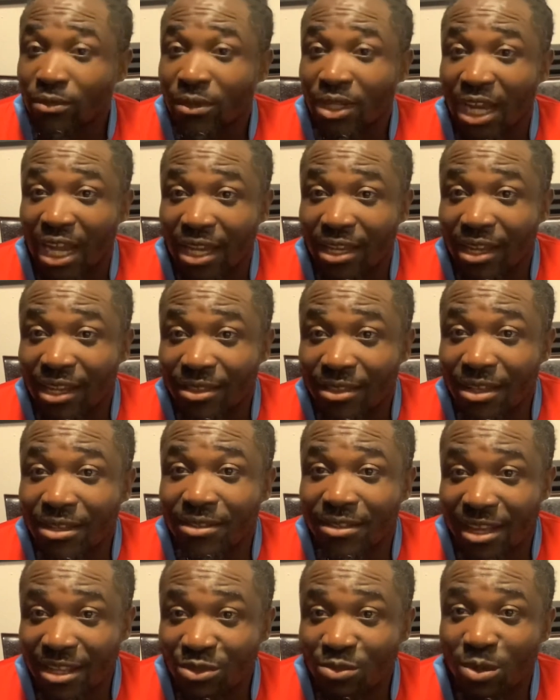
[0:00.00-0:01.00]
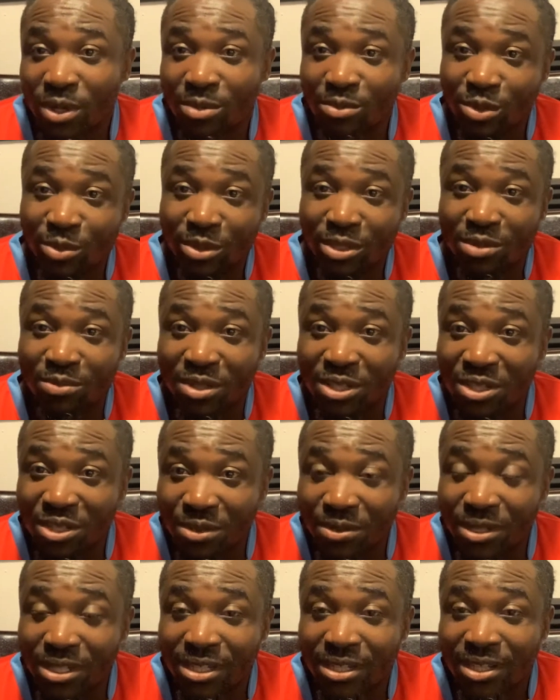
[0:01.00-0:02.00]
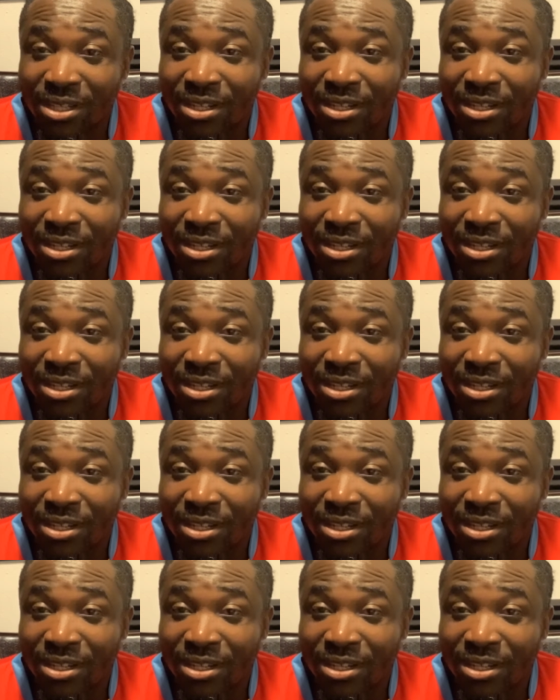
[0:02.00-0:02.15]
I think that's what I'm supposed to be doing.